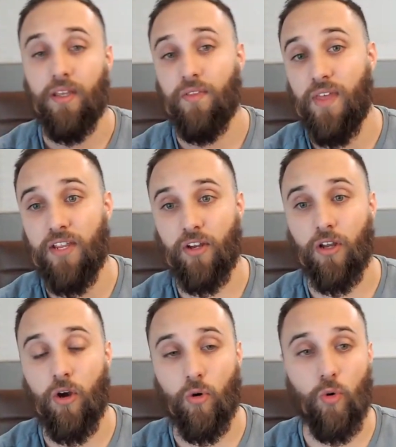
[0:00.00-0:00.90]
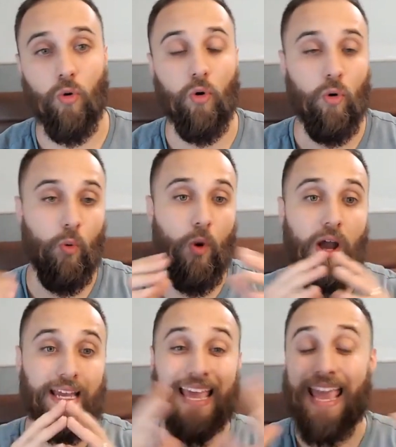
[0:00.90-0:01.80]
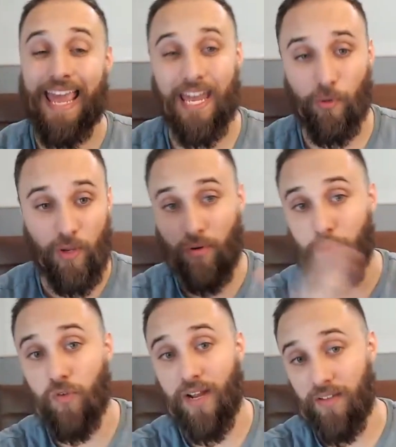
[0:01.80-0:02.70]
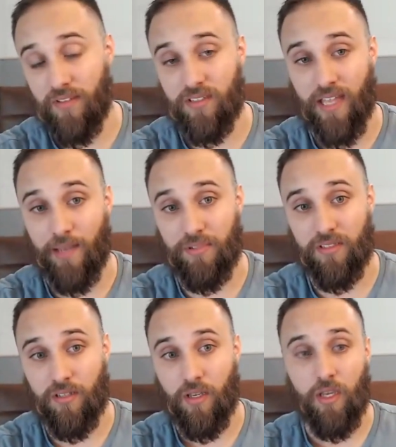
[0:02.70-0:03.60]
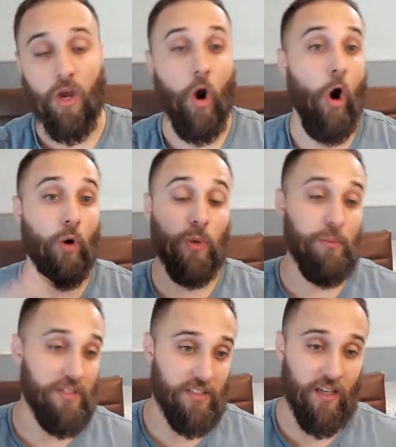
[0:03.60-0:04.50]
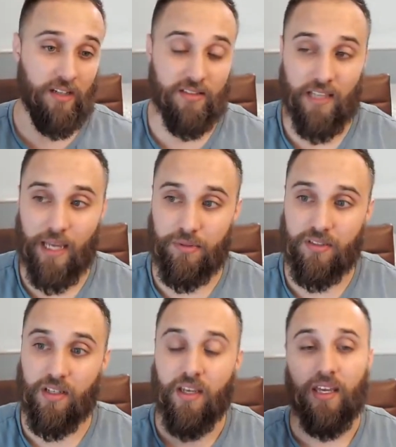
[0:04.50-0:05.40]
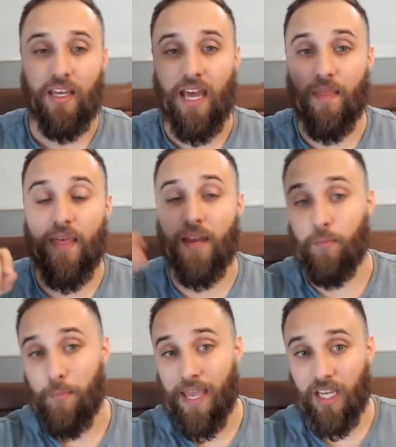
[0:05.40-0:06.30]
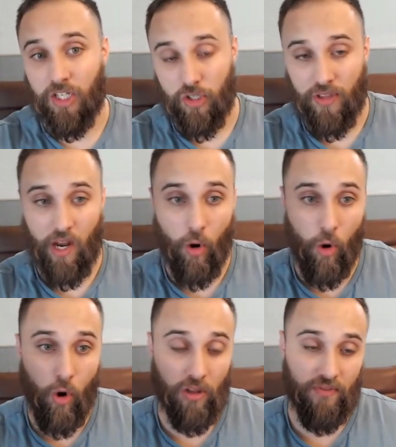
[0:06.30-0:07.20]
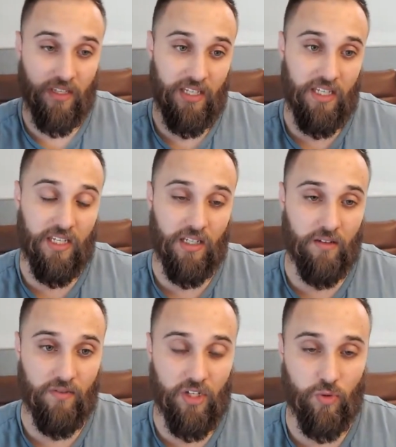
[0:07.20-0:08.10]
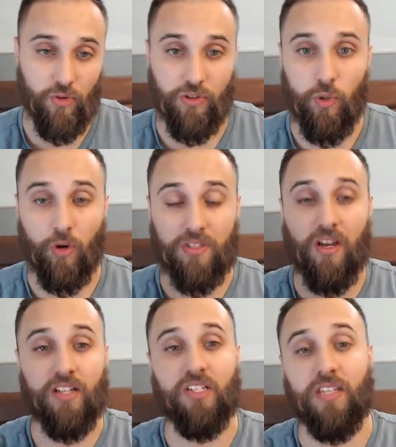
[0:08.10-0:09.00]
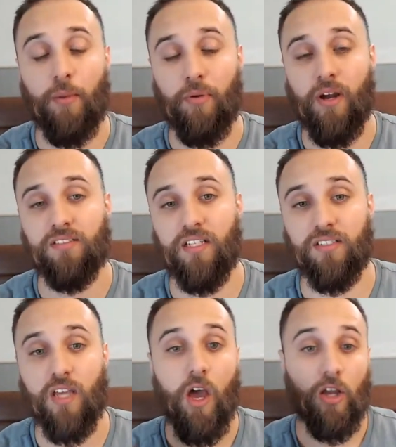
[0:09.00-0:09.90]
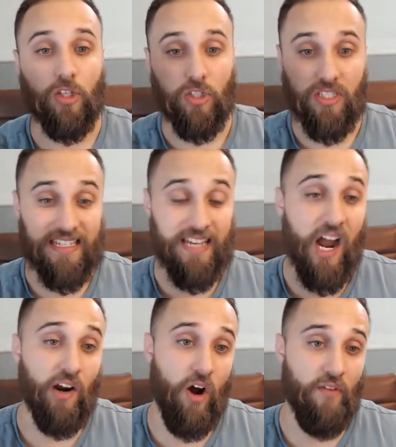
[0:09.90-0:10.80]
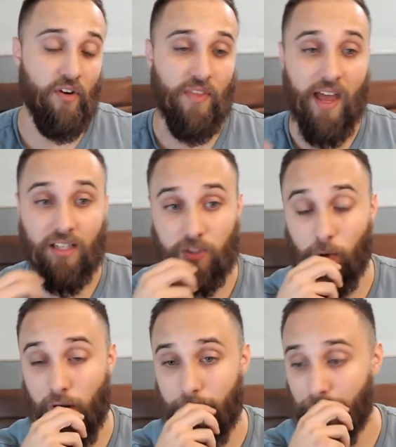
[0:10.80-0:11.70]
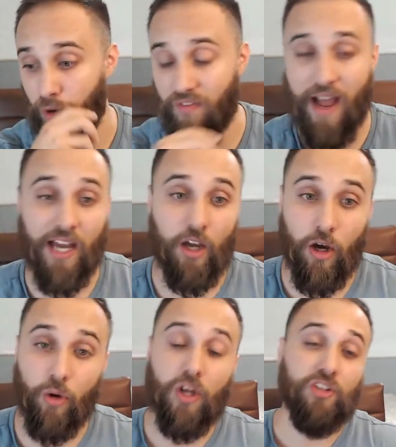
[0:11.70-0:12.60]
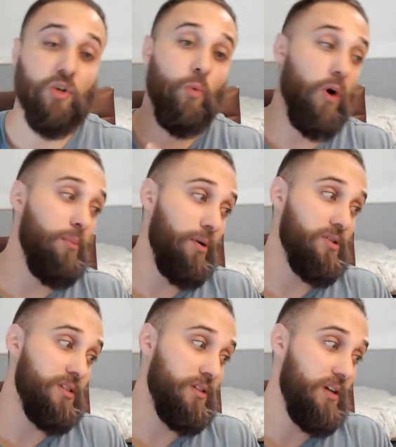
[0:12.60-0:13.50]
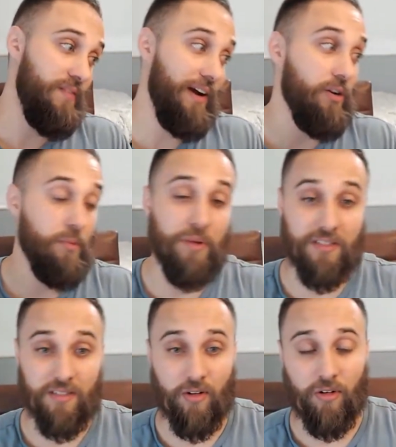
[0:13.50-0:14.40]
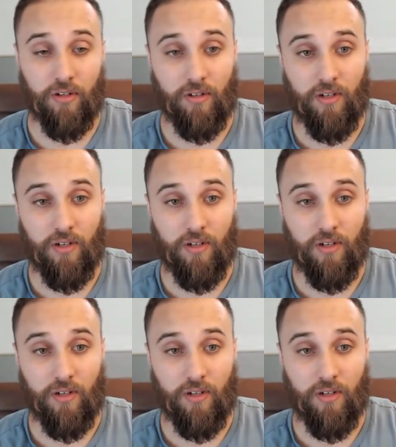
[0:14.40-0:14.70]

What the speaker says: Then you're going to go, cool. Can we remove any of these steps? Are we missing any steps? And then making sure that all of the key individuals who are touching that process sign off on that. So, what do I mean? Well, if I go to one person, if I go to the business owner